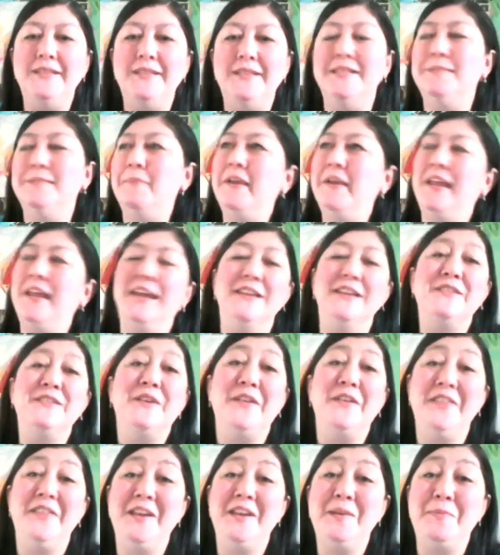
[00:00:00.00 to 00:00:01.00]
is making us
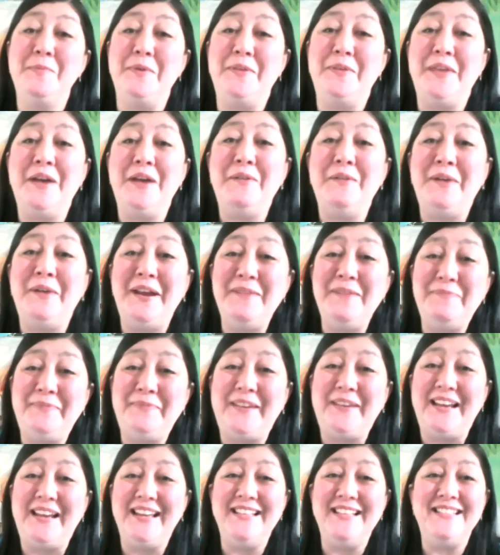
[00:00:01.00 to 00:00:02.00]
all think about that, right?
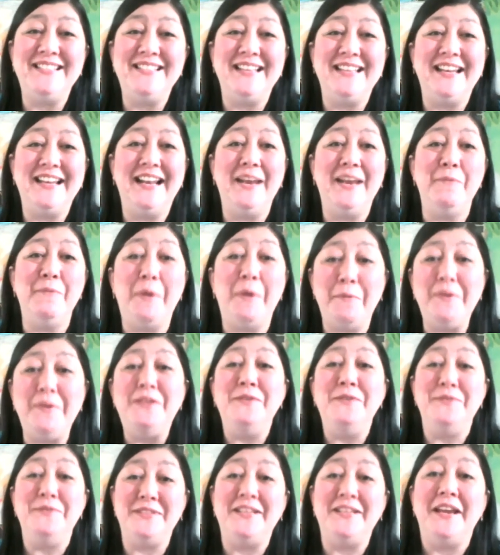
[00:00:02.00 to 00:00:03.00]
Because suddenly what we
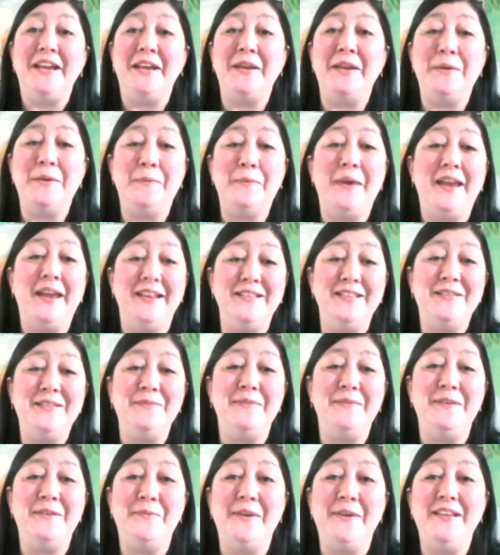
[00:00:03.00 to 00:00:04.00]
do is taken away in so
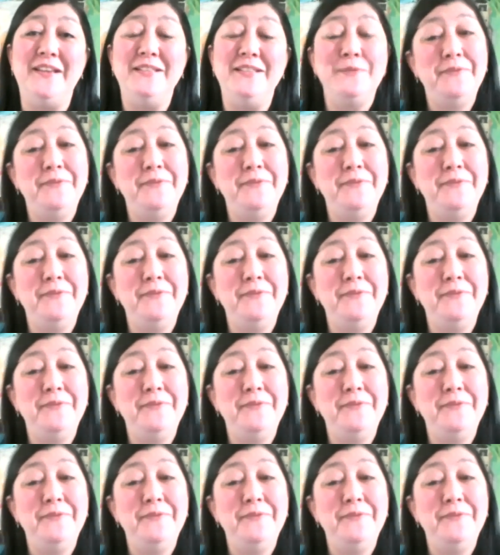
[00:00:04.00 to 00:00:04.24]
many ways.